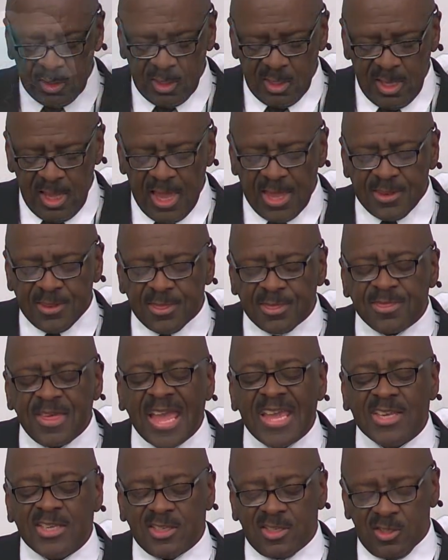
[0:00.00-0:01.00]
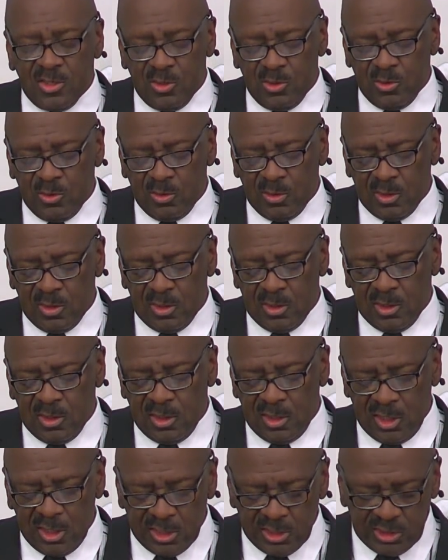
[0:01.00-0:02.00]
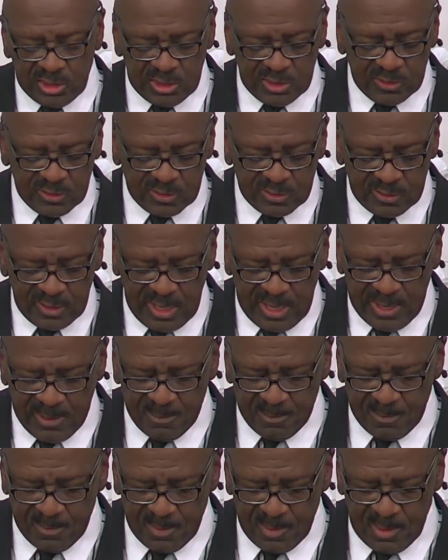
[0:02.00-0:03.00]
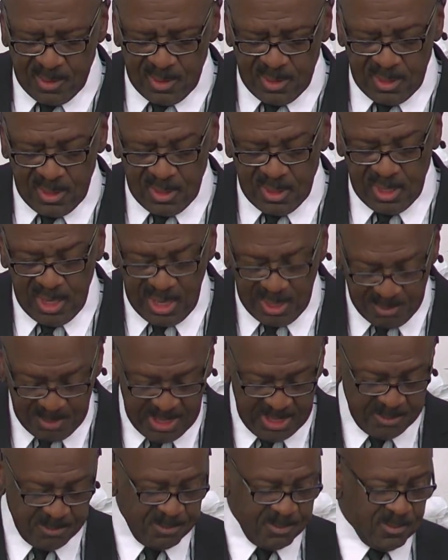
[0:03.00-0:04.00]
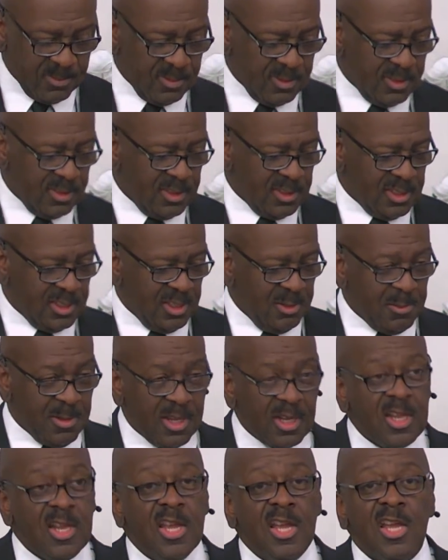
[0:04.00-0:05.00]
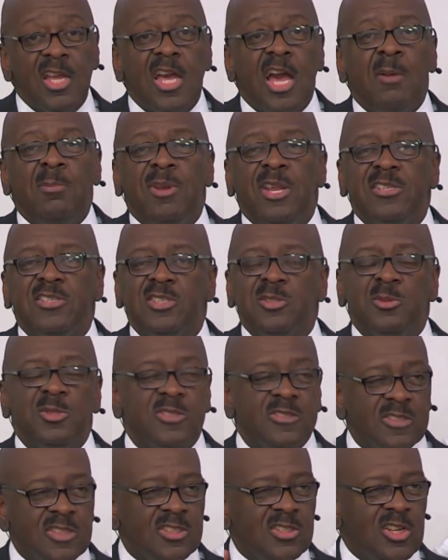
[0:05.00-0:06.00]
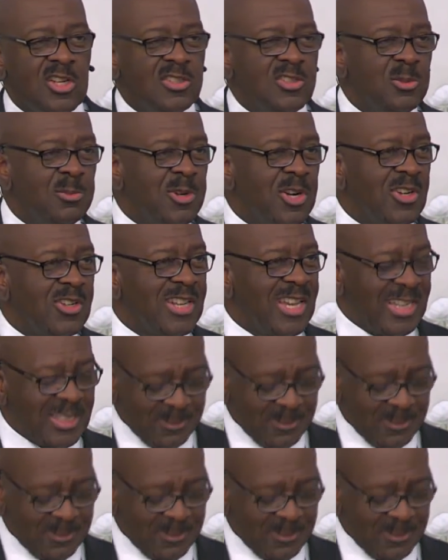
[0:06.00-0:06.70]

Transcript: And thank you in Jesus' name. Amen. Amen. Amen. God bless you. We'll see you on tomorrow night.